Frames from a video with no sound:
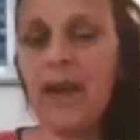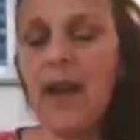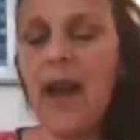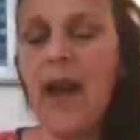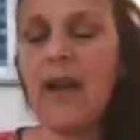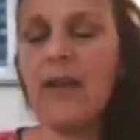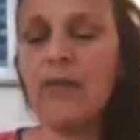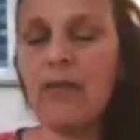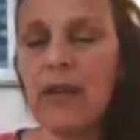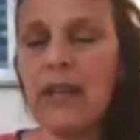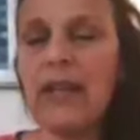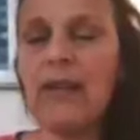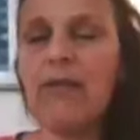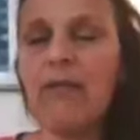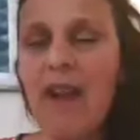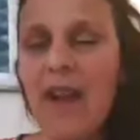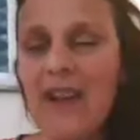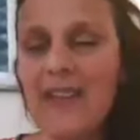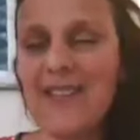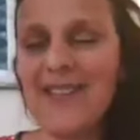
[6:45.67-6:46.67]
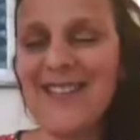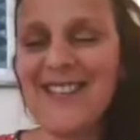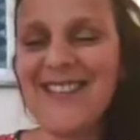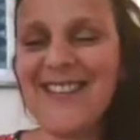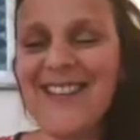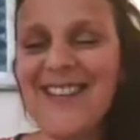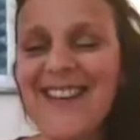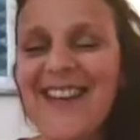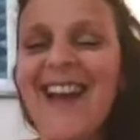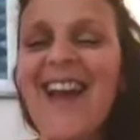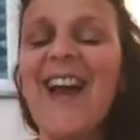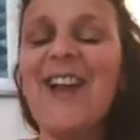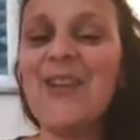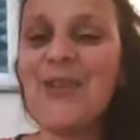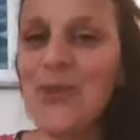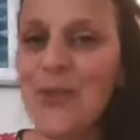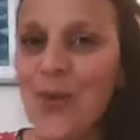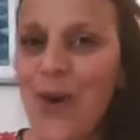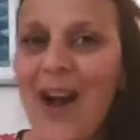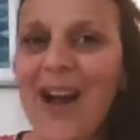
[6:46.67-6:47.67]
and really rest and
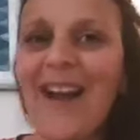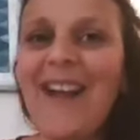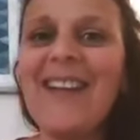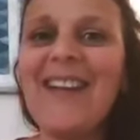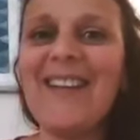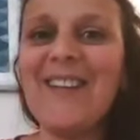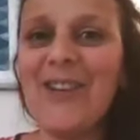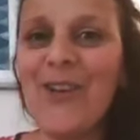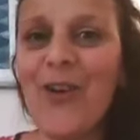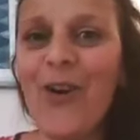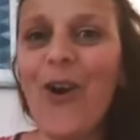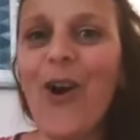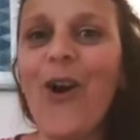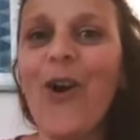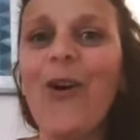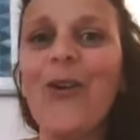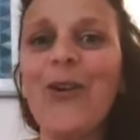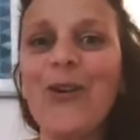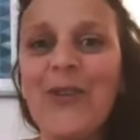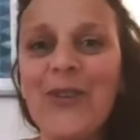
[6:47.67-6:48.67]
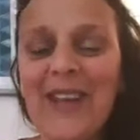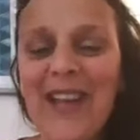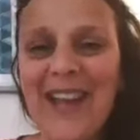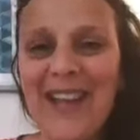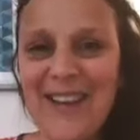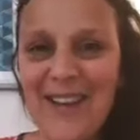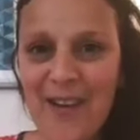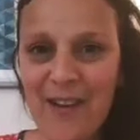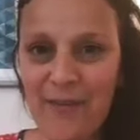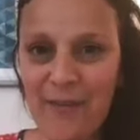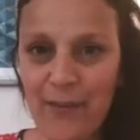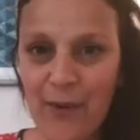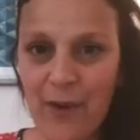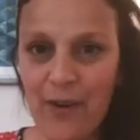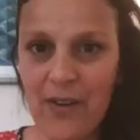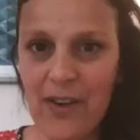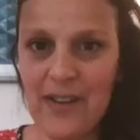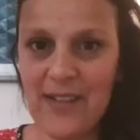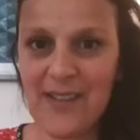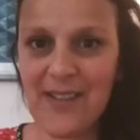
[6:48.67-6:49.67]
dwell in your own inner
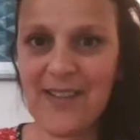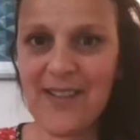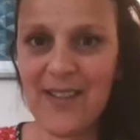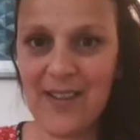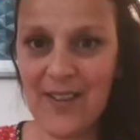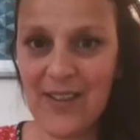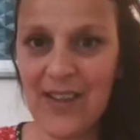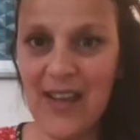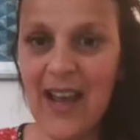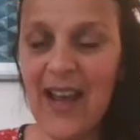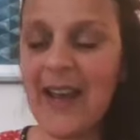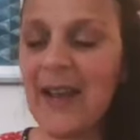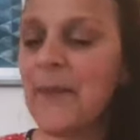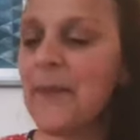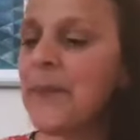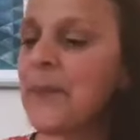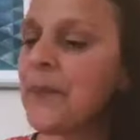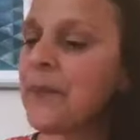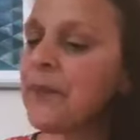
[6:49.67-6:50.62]
forest, okay?